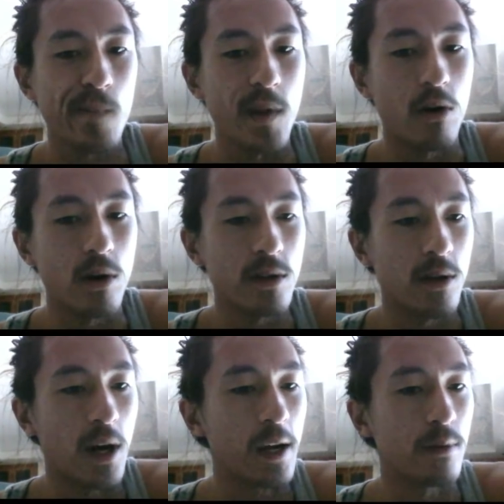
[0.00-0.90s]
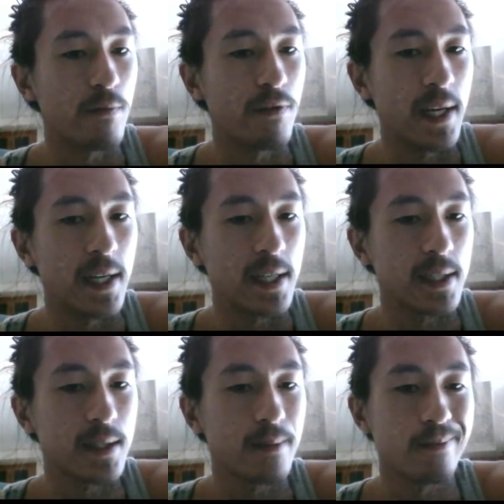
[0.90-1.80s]
learned a lot from
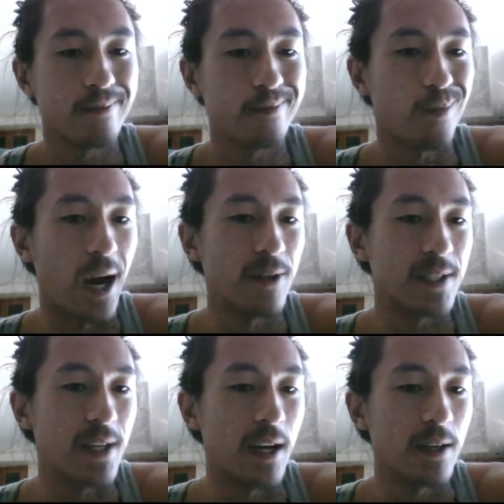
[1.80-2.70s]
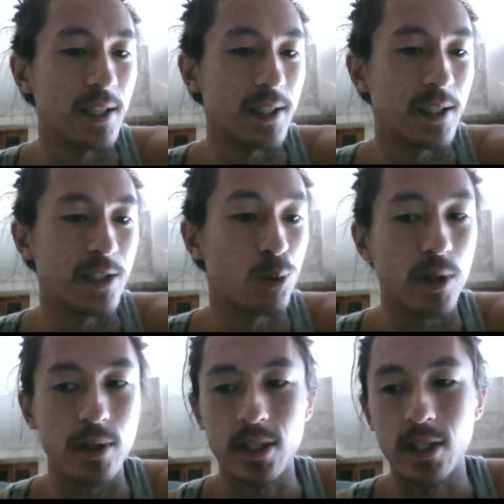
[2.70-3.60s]
Phoenix. Pirates Cutlass is
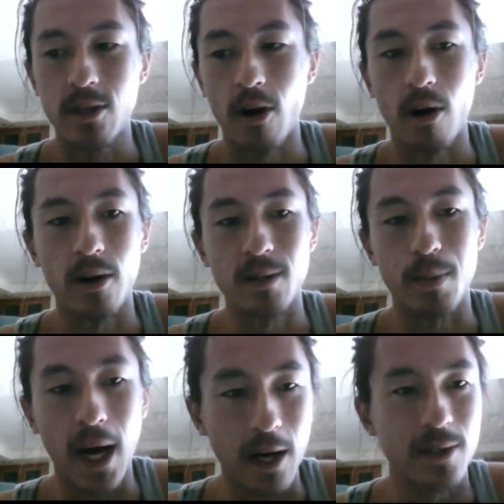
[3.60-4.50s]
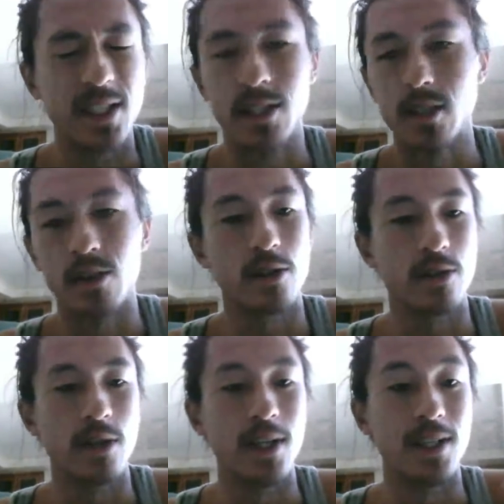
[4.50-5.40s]
really good card, and Pirates is
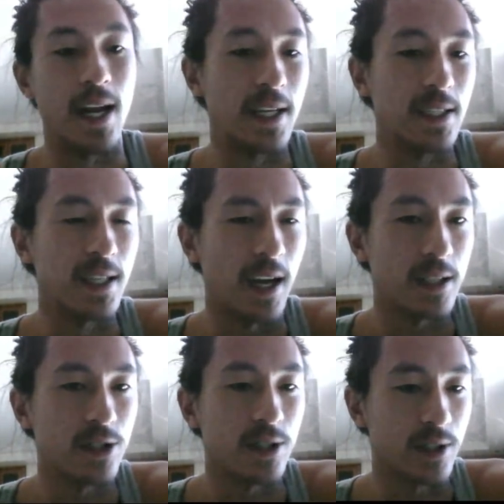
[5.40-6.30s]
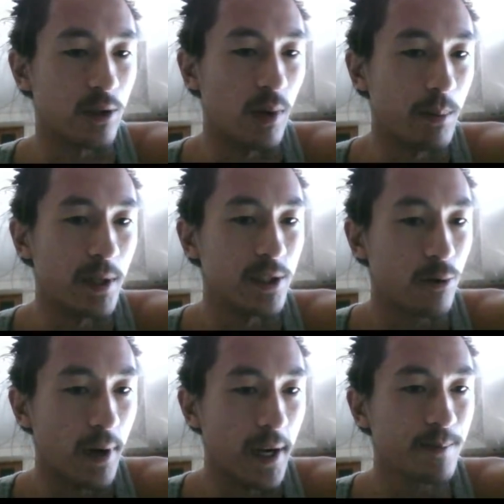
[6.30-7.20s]
also good in any deck. Just equipment is
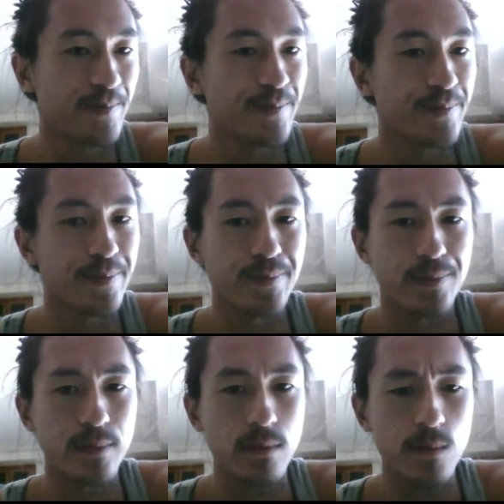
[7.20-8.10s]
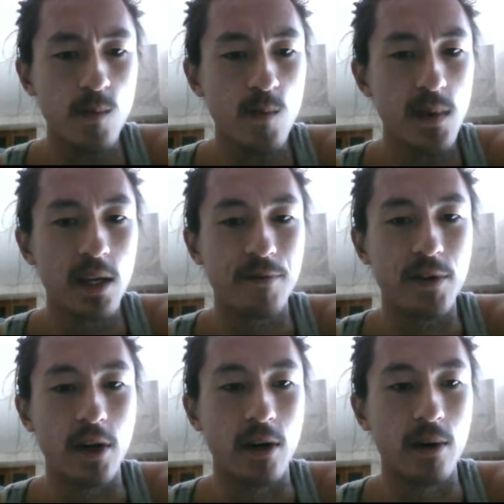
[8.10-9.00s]
great.
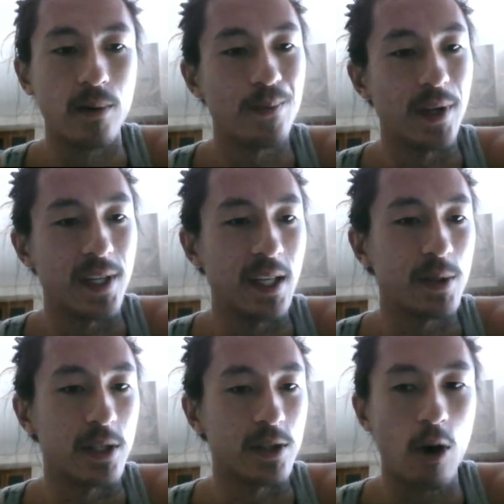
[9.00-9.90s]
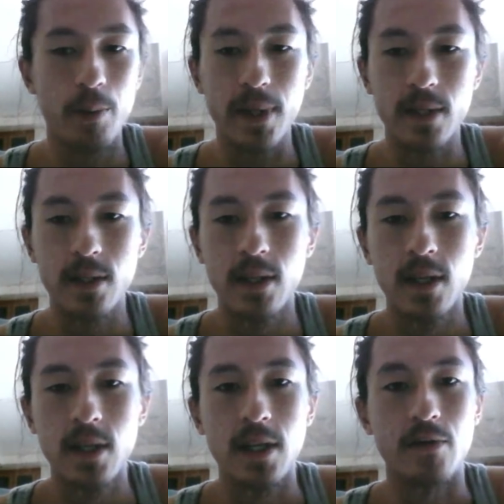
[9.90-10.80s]
It keeps us open.
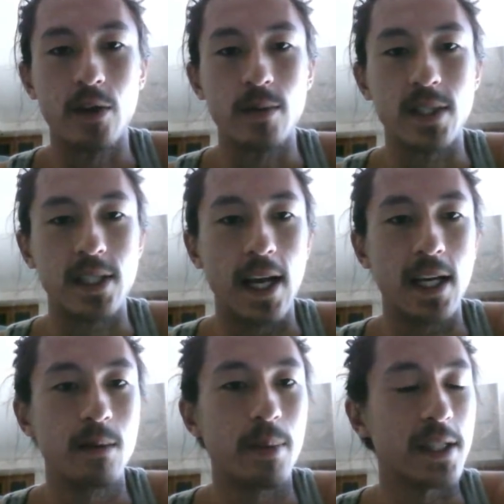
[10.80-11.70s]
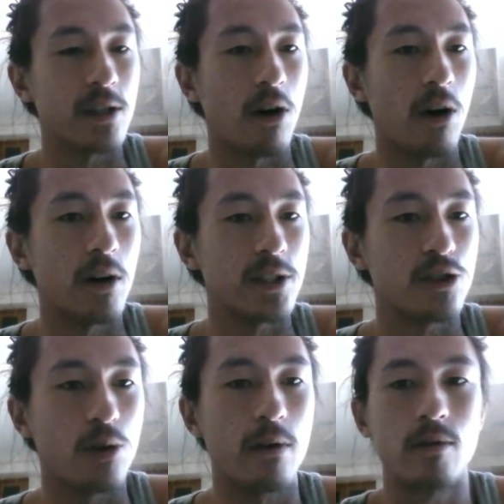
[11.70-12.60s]
If there was a second best card, it's
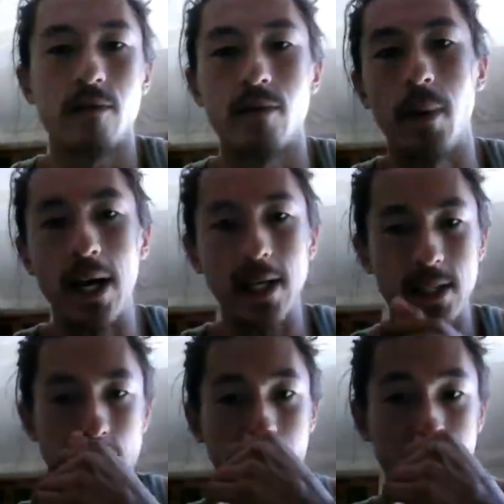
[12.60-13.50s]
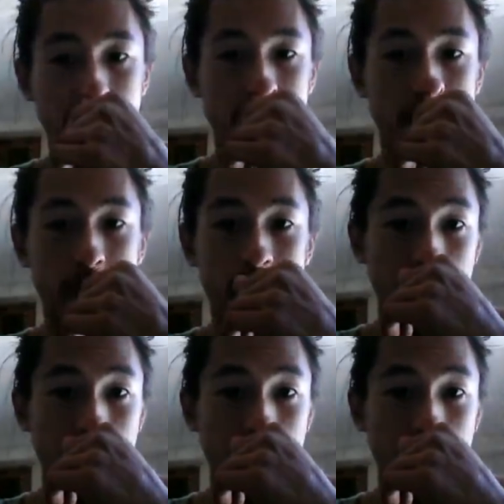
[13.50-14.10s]
Drover of the Mighty is pretty good,